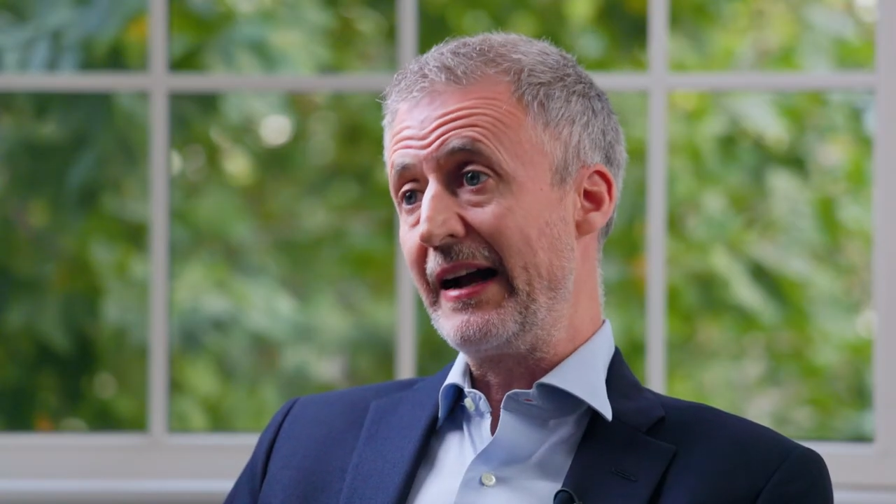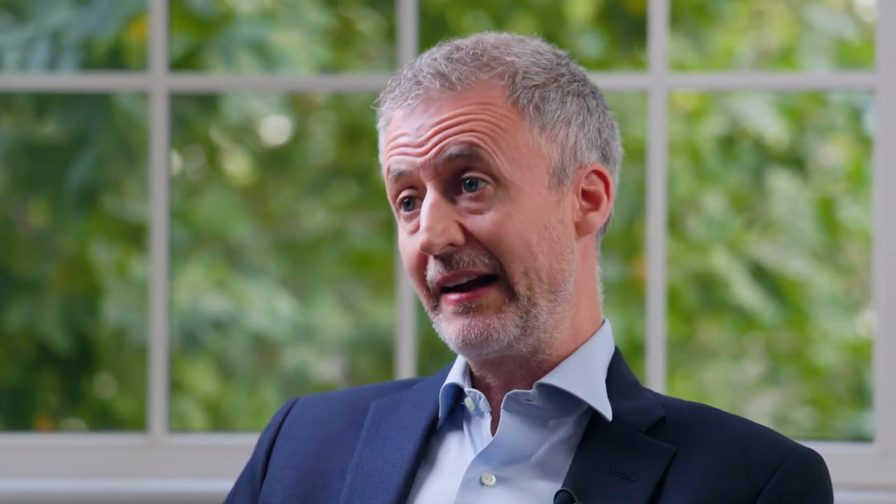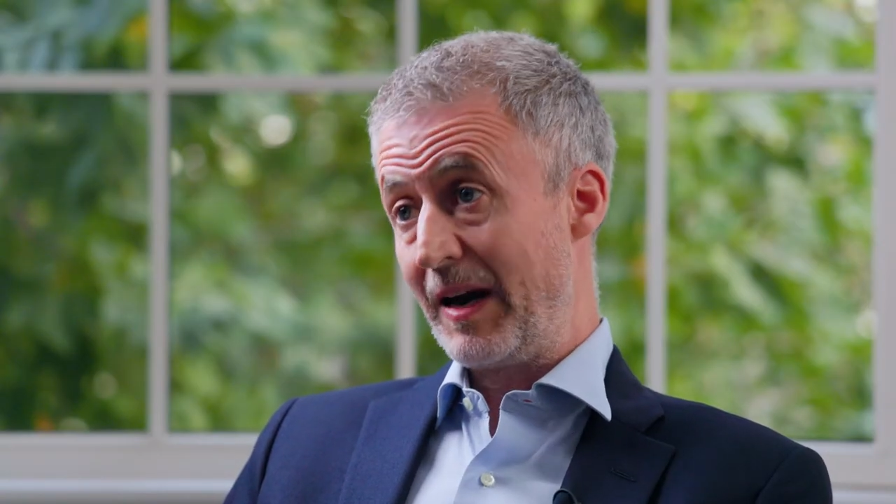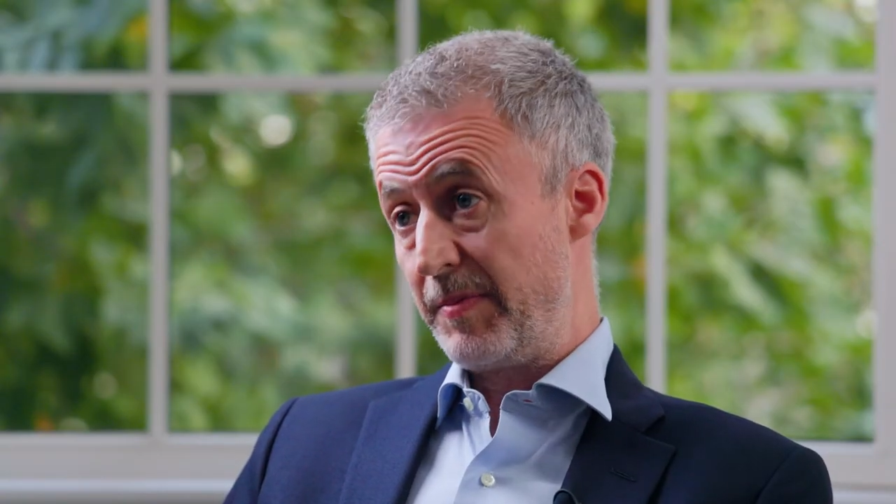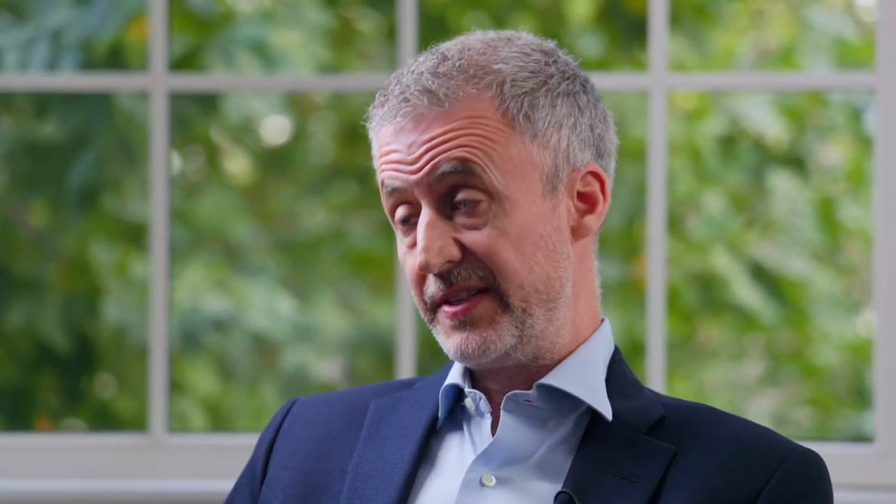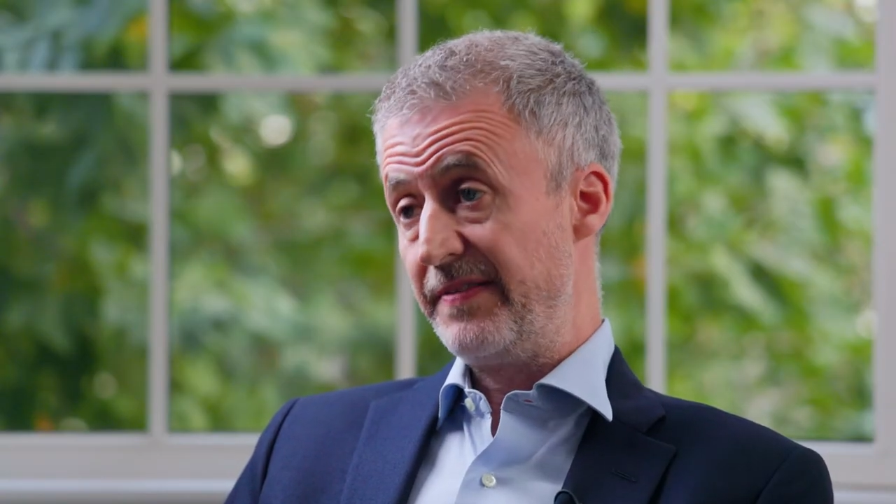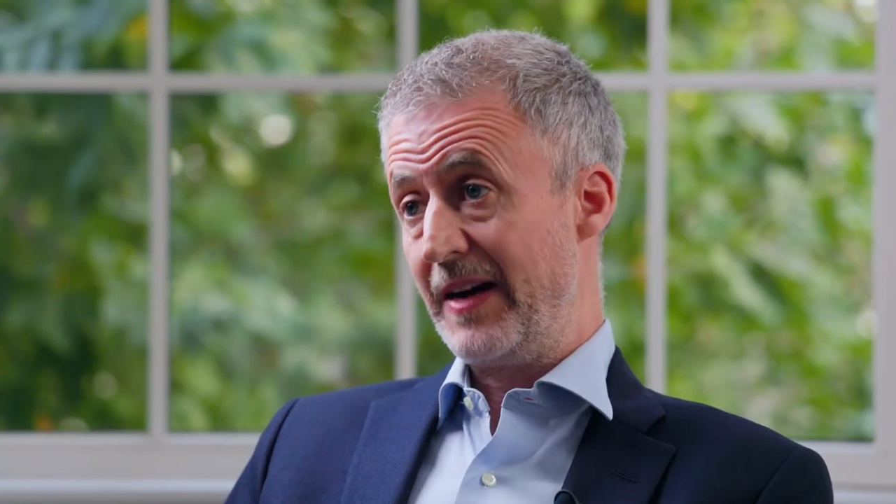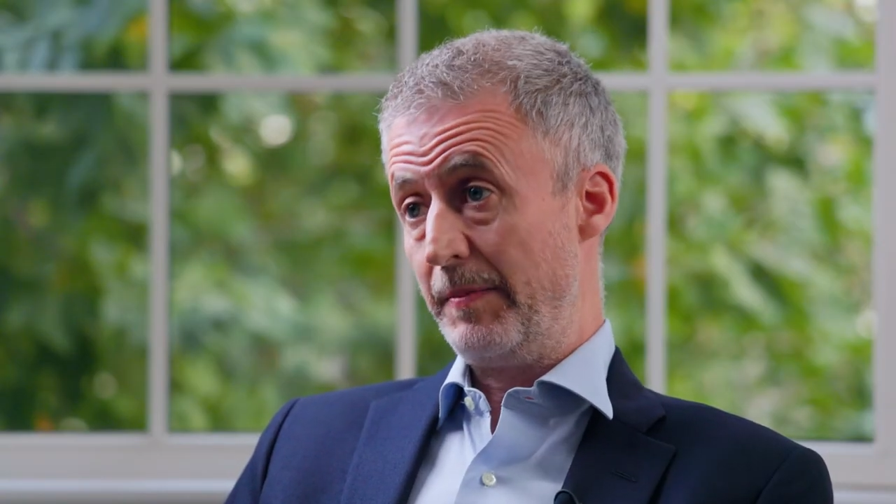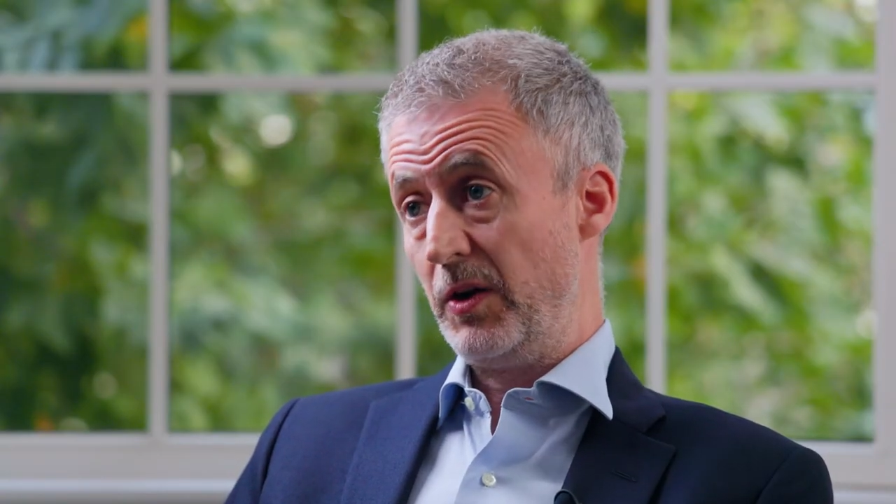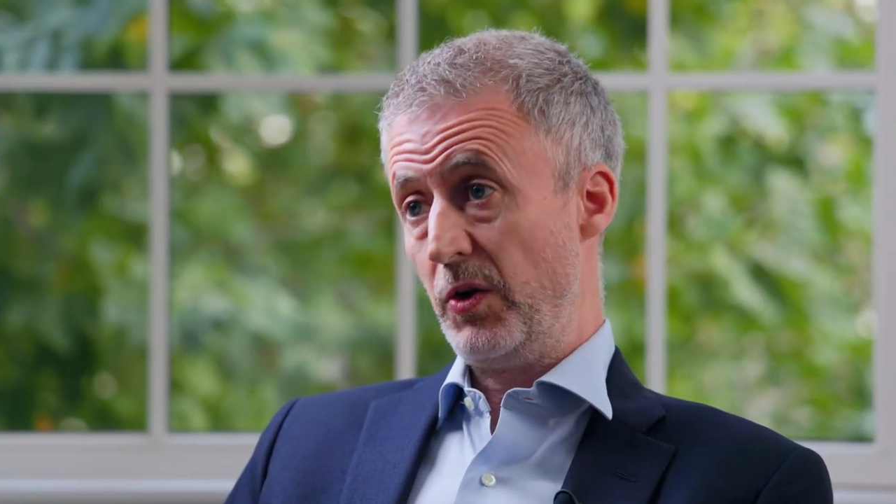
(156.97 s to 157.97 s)
and collaborative
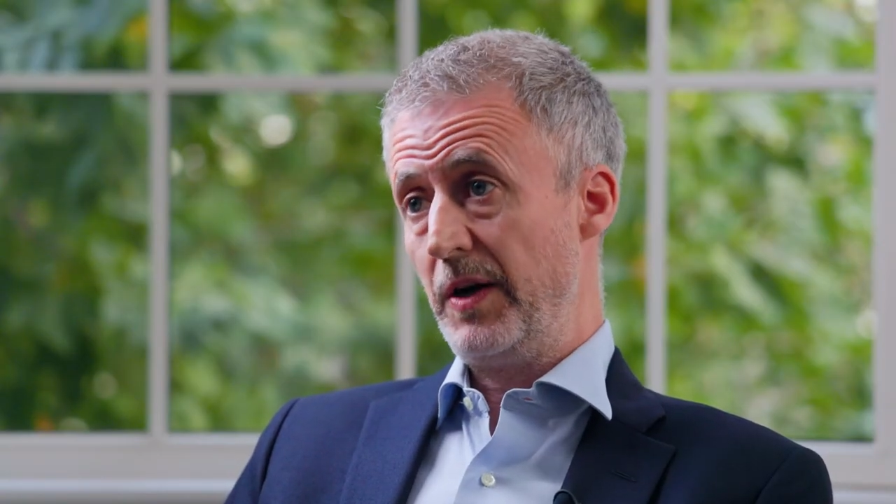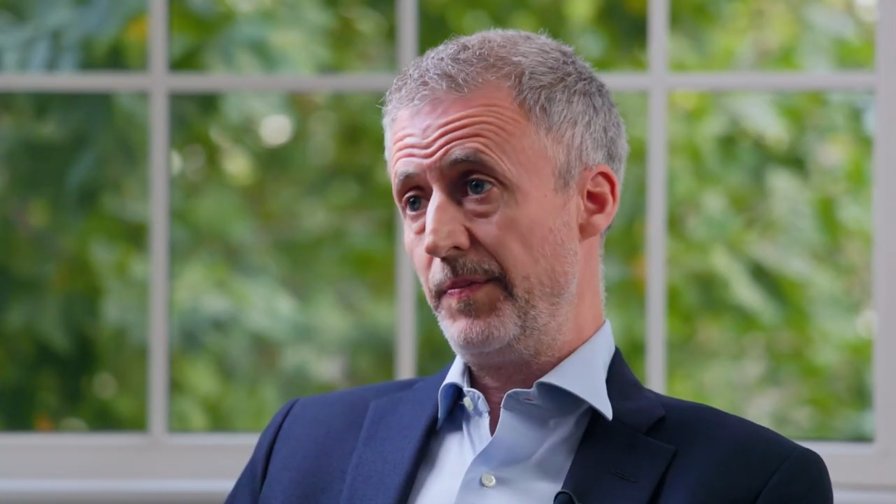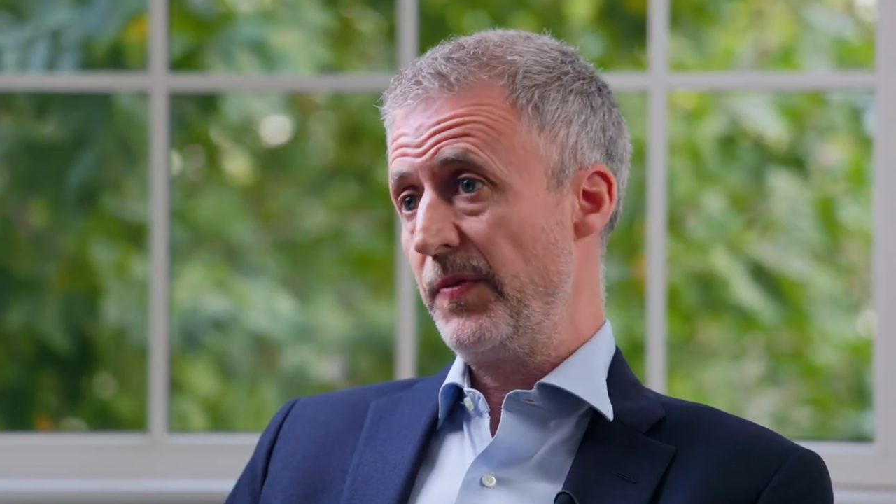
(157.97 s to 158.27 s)
family lawyer.